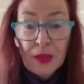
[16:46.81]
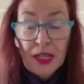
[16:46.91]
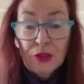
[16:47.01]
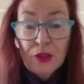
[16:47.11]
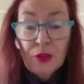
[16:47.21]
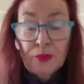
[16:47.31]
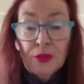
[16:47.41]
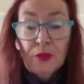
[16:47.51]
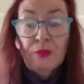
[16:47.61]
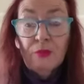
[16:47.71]
me in
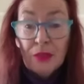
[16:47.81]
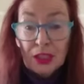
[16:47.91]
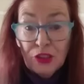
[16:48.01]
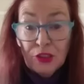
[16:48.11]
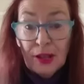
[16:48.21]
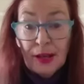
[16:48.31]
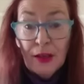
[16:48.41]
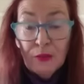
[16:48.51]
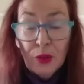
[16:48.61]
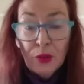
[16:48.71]
terms of much as I'd
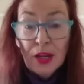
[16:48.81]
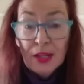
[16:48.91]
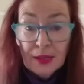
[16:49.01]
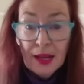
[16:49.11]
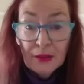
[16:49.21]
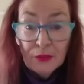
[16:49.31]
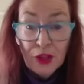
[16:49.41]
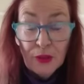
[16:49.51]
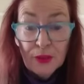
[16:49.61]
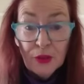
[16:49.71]
love you guys to have
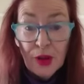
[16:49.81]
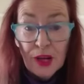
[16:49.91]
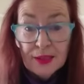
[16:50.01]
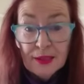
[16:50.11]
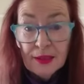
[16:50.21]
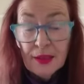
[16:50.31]
cheaper drugs,